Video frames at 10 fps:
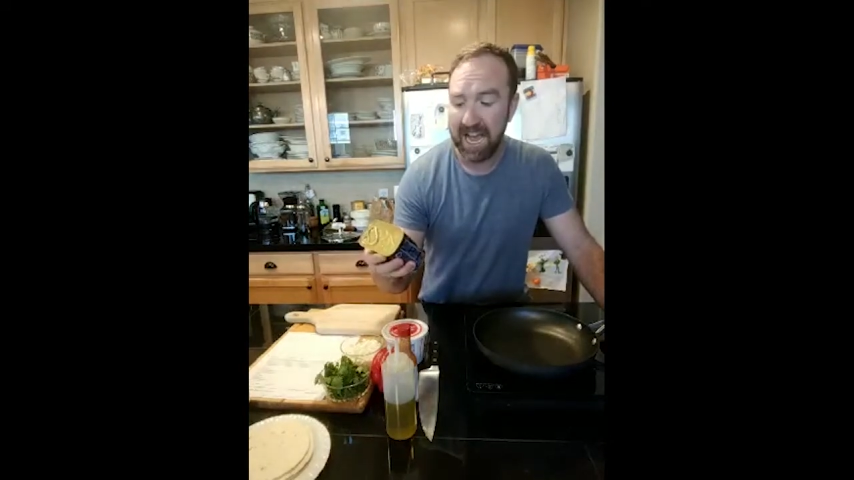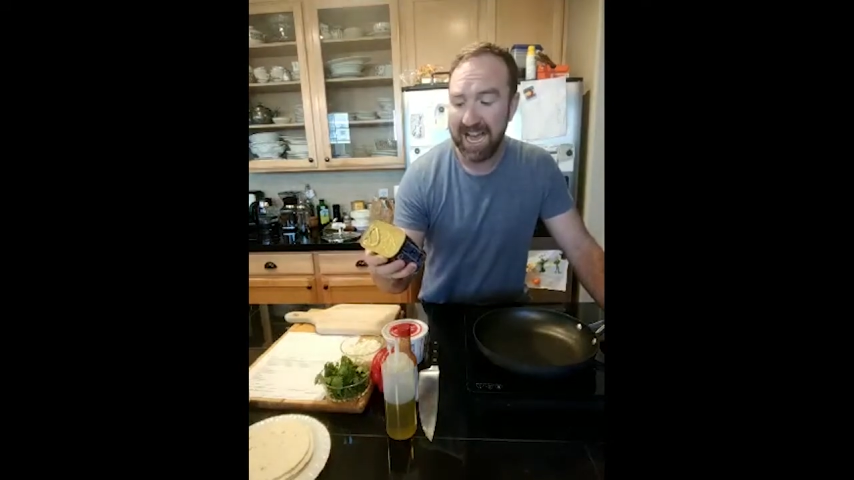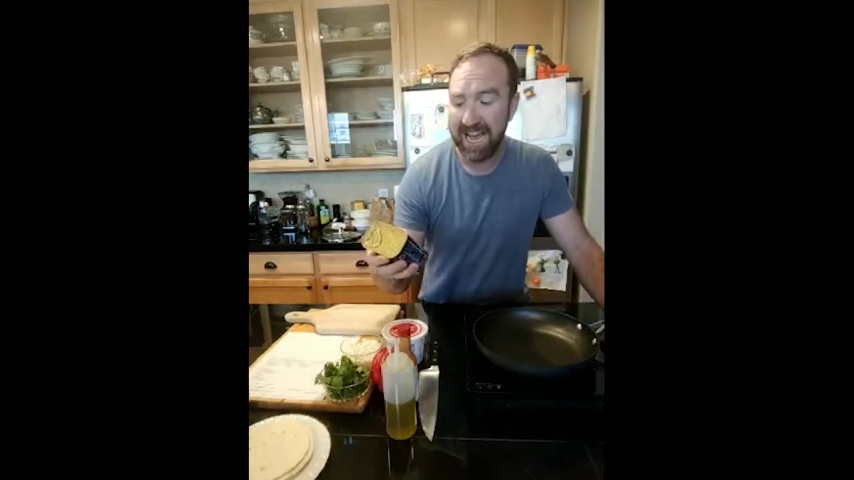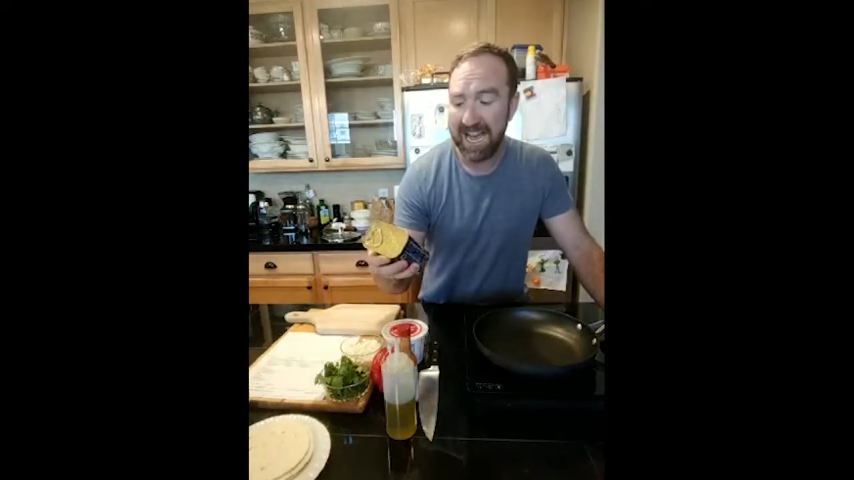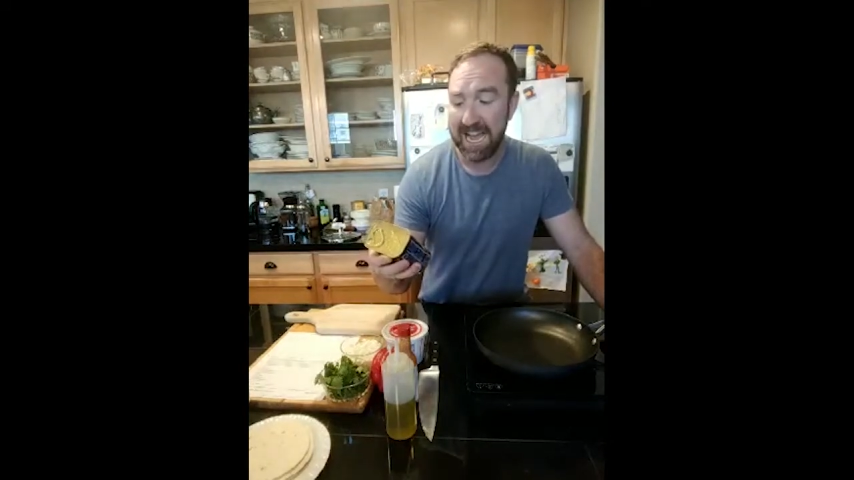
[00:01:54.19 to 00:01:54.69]

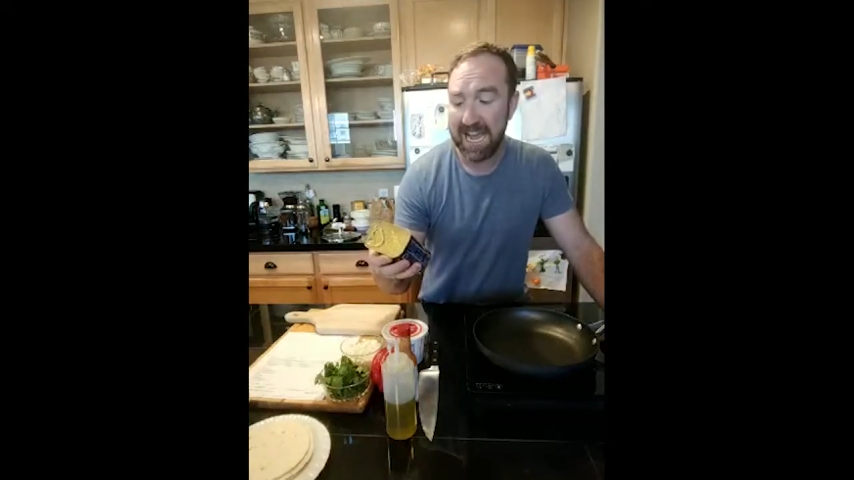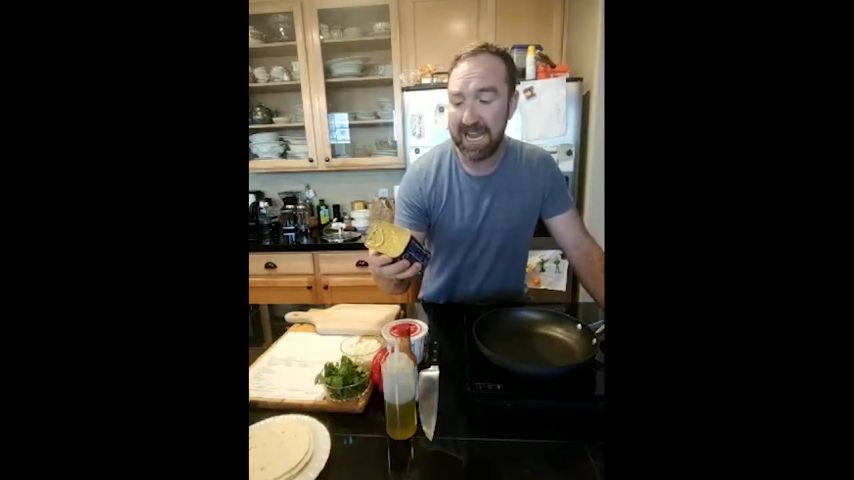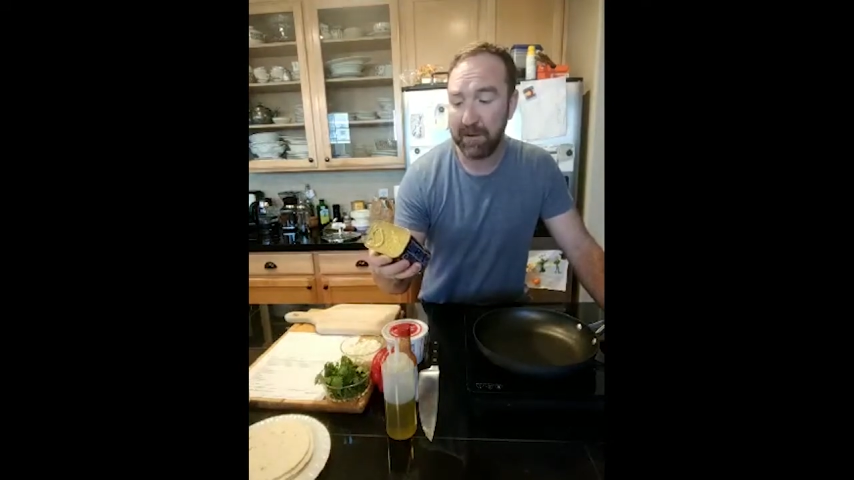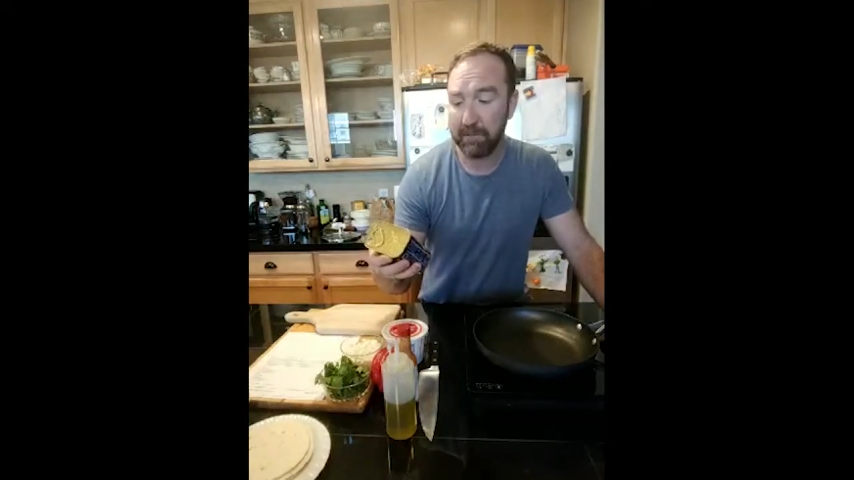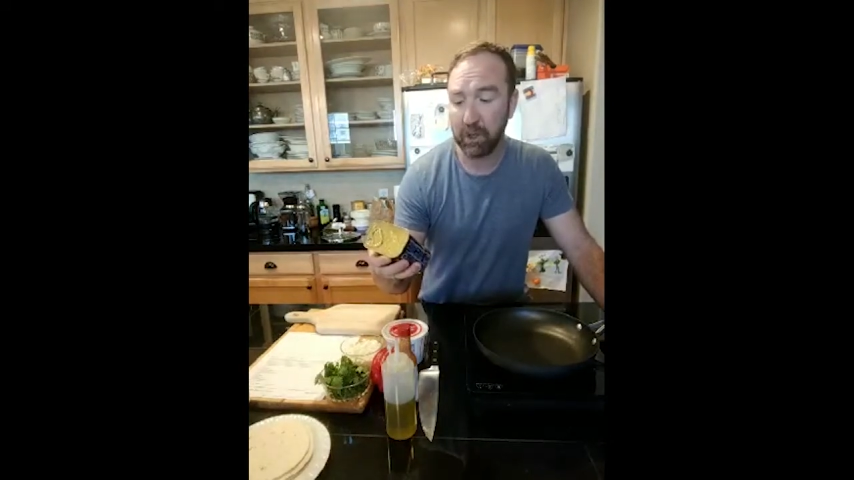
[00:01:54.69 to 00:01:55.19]

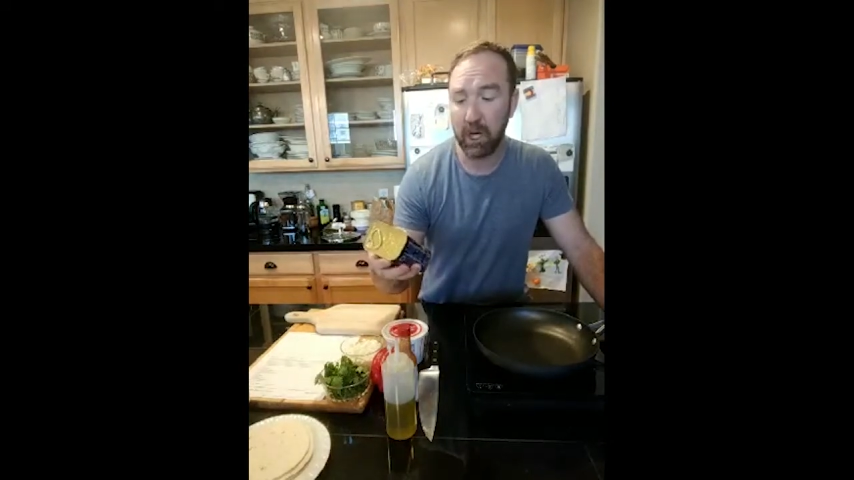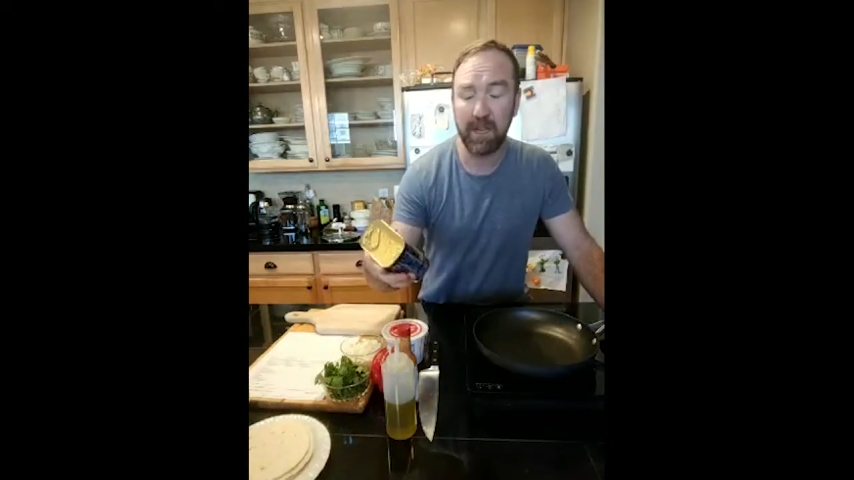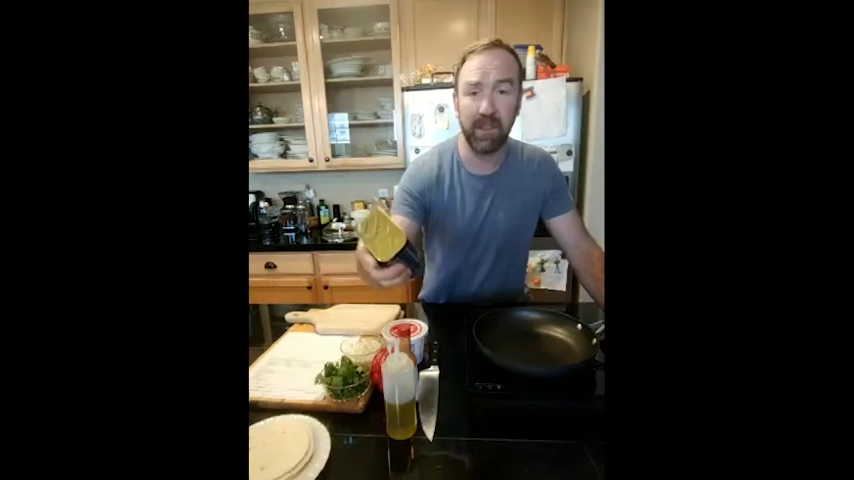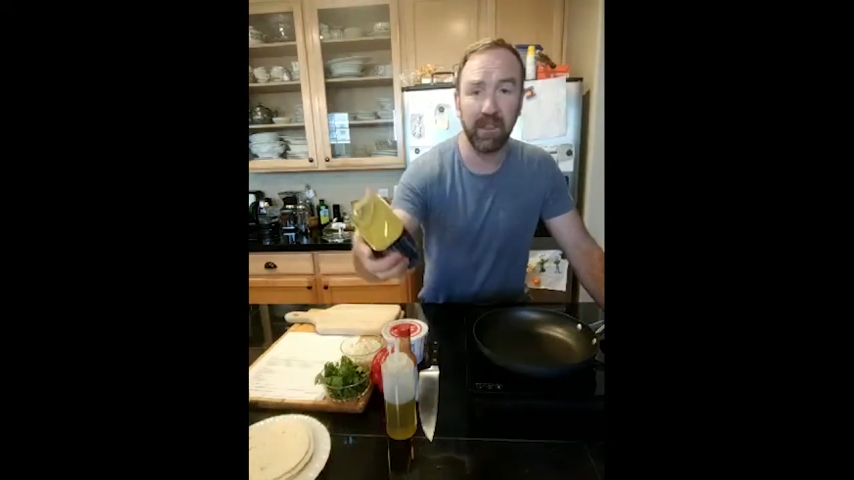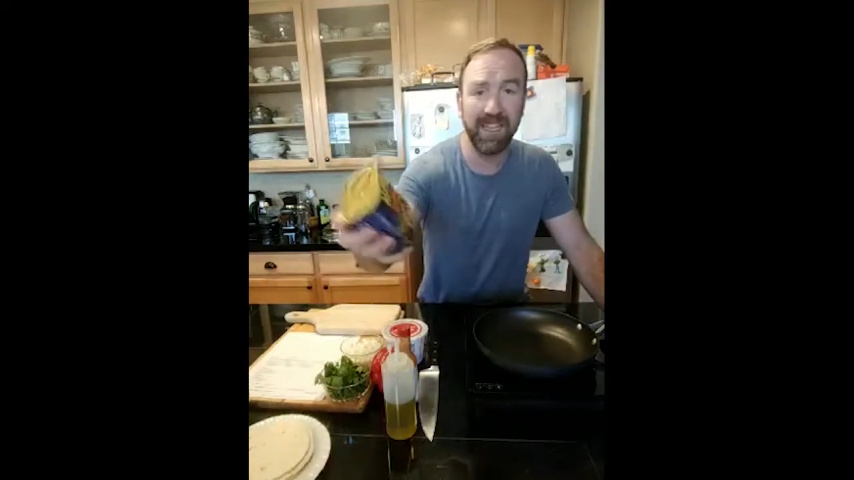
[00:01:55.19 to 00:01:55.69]
I am trying the